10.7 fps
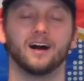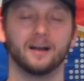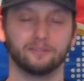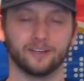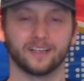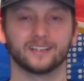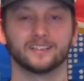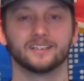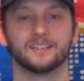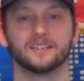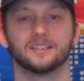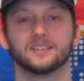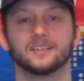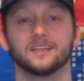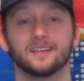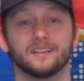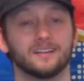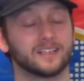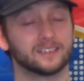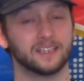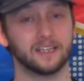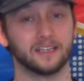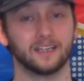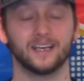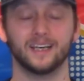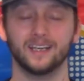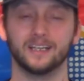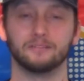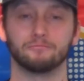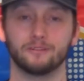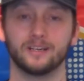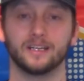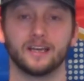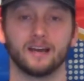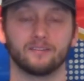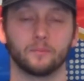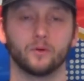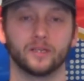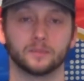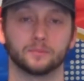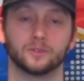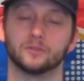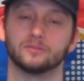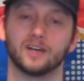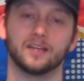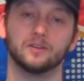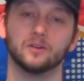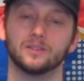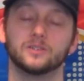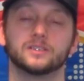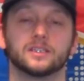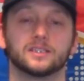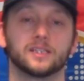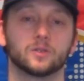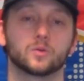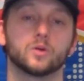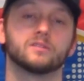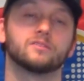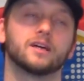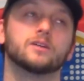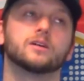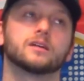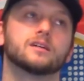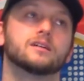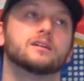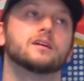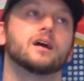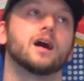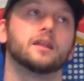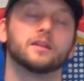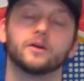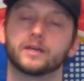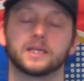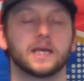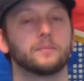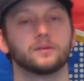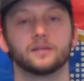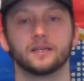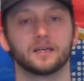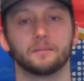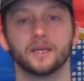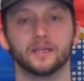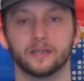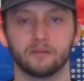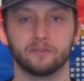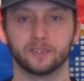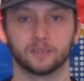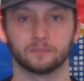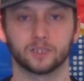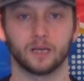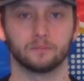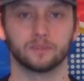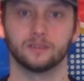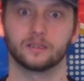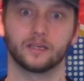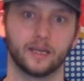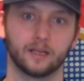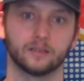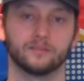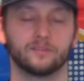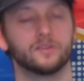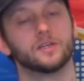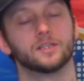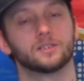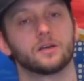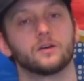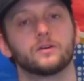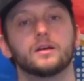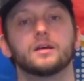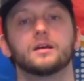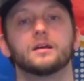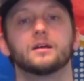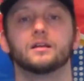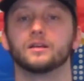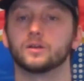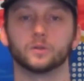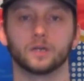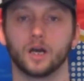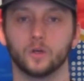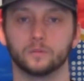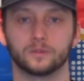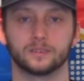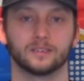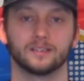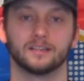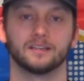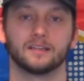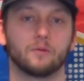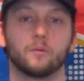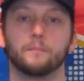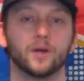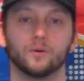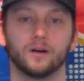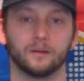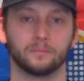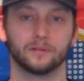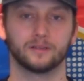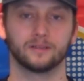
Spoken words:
I think, like I say, Italy really have a point to prove, and not losing a single qualifier. Look, I know it can happen and it can mean nothing sometimes. Look at England a few years ago. Look at all the hopes that were built up.